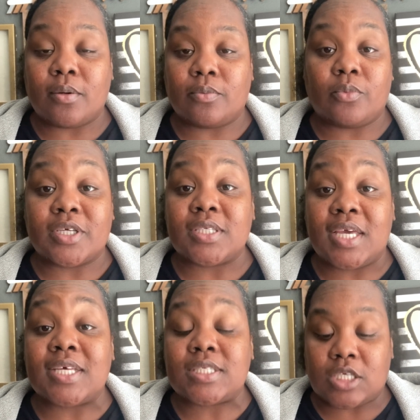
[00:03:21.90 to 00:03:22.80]
was
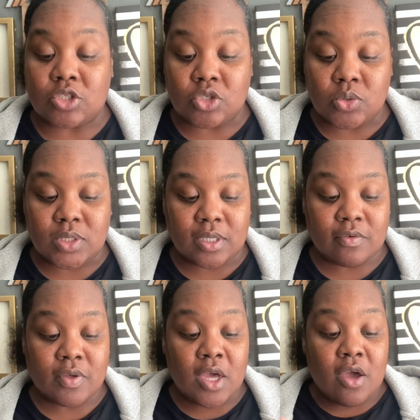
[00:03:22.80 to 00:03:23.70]
is
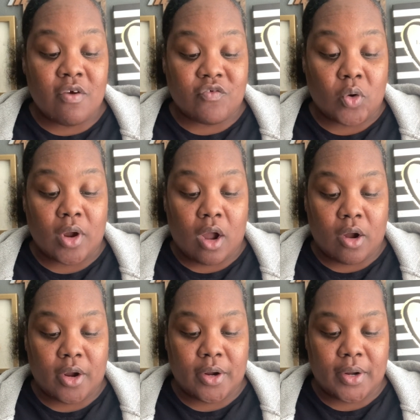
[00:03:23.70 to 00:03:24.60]
conducive for
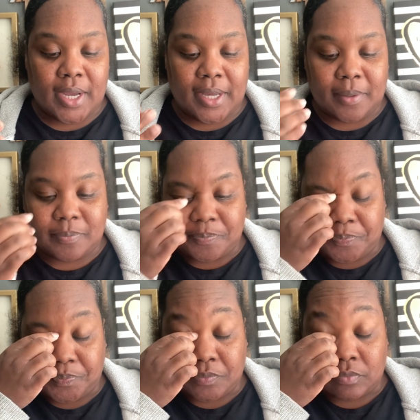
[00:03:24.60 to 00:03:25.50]
our um,
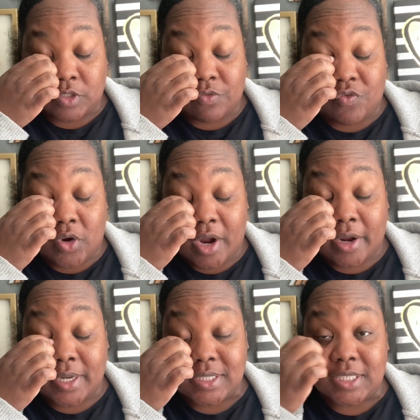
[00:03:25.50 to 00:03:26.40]
for
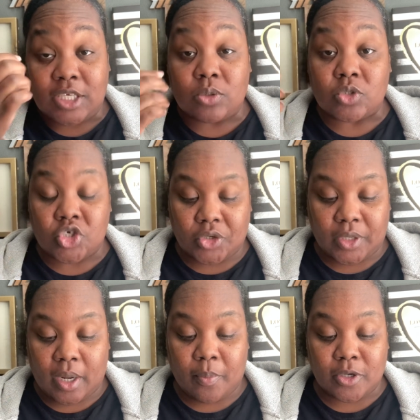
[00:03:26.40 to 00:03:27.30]
our continued
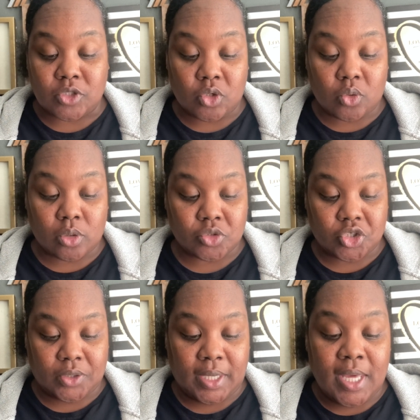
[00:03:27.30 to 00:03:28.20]
journey, our personal growth
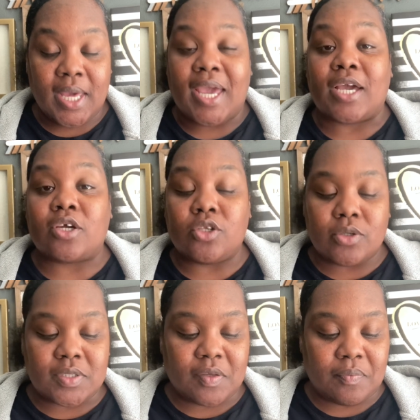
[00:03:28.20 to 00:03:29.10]
journey. And
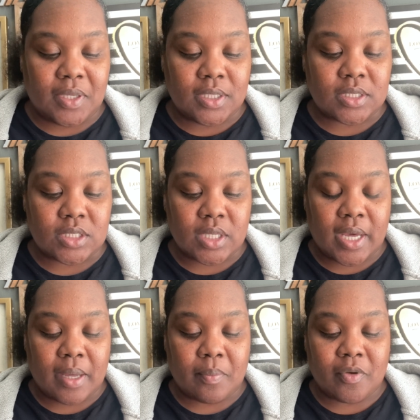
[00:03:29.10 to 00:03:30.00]
conducive means
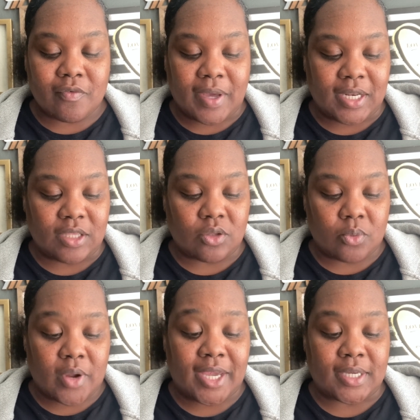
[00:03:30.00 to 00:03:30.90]
um, providing the
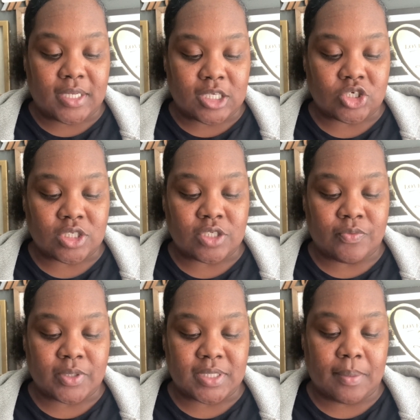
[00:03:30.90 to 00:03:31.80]
right conditions
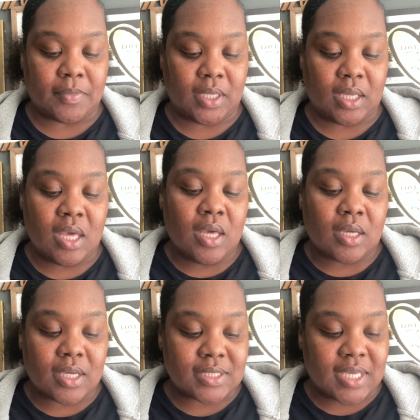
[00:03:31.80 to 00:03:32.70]
for something
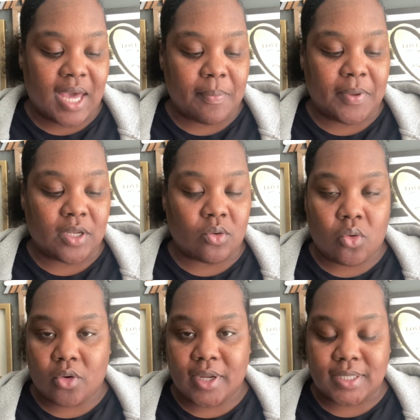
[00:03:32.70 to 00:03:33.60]
good to happen
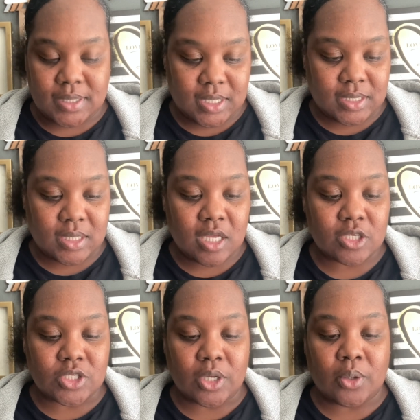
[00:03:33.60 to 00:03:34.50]
or exist.
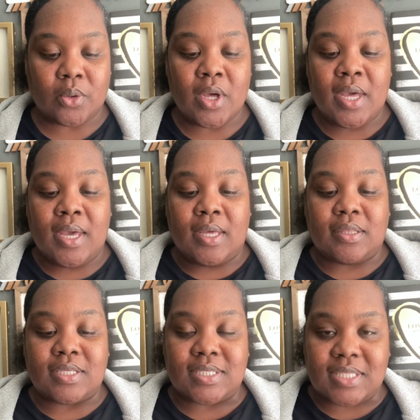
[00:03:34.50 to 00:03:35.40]
So
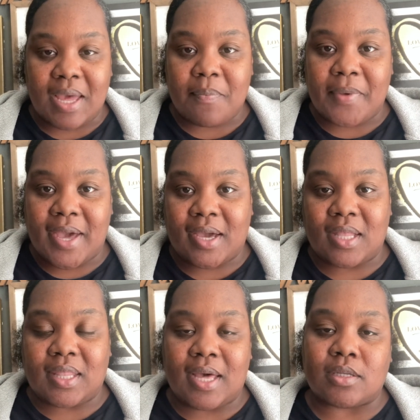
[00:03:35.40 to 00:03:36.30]
the step back
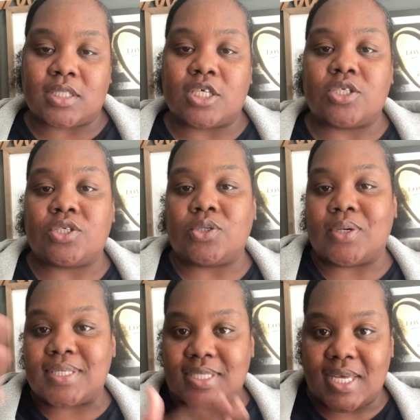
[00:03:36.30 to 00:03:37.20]
allows us to
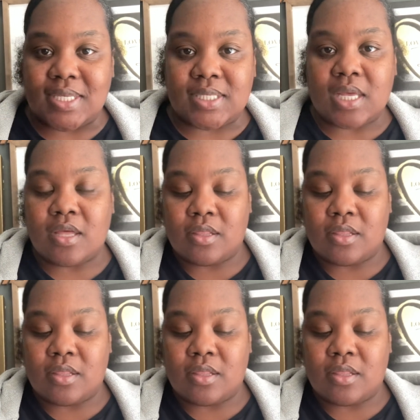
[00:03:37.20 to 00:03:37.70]
assess